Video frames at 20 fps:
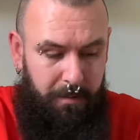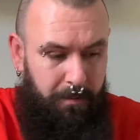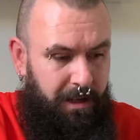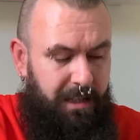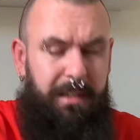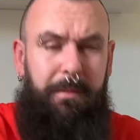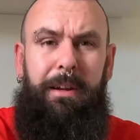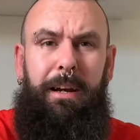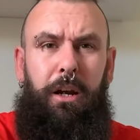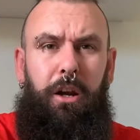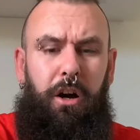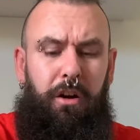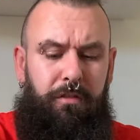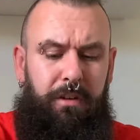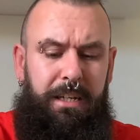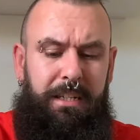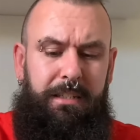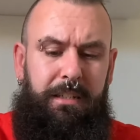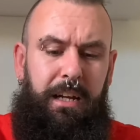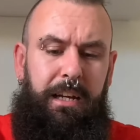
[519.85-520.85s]
There's been a lot of
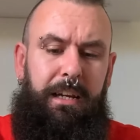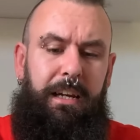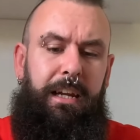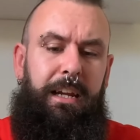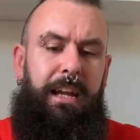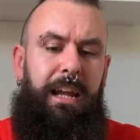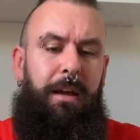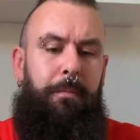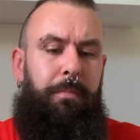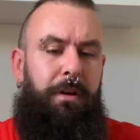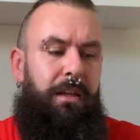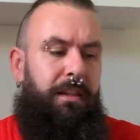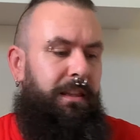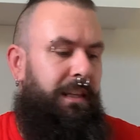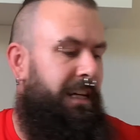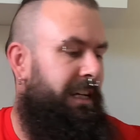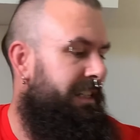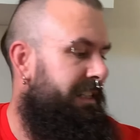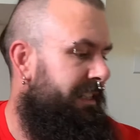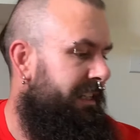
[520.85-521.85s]
recycling here, but
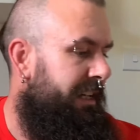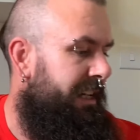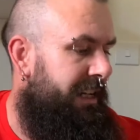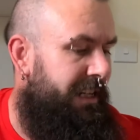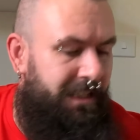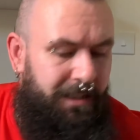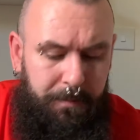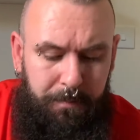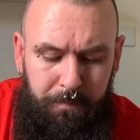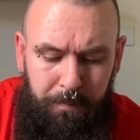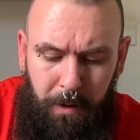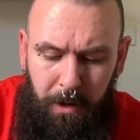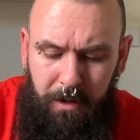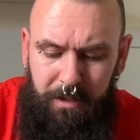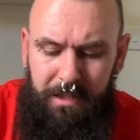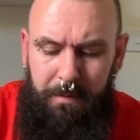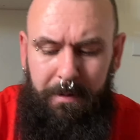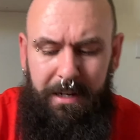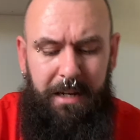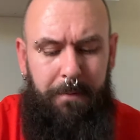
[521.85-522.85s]
this is
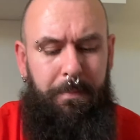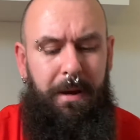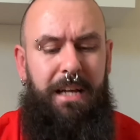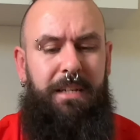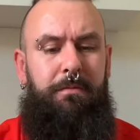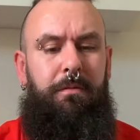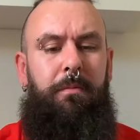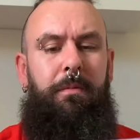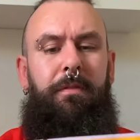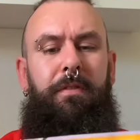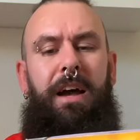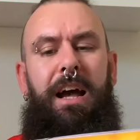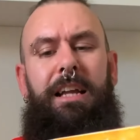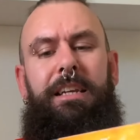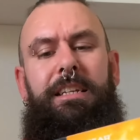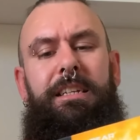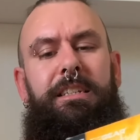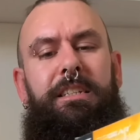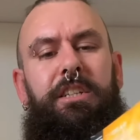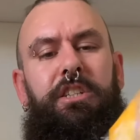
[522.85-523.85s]
possibly the best one we've
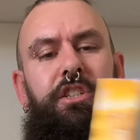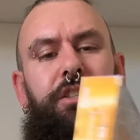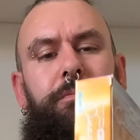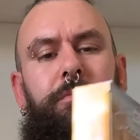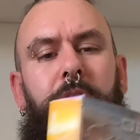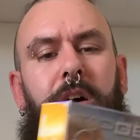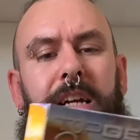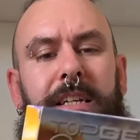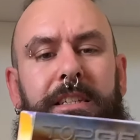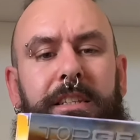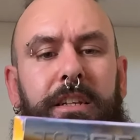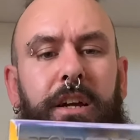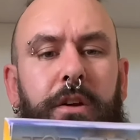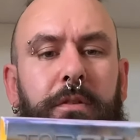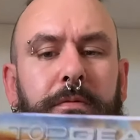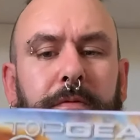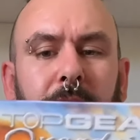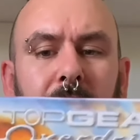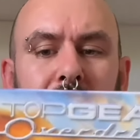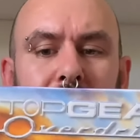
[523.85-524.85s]
had condition-wise so
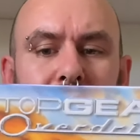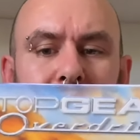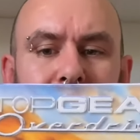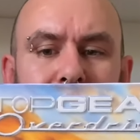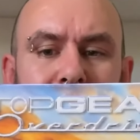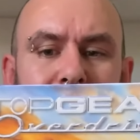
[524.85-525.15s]
far,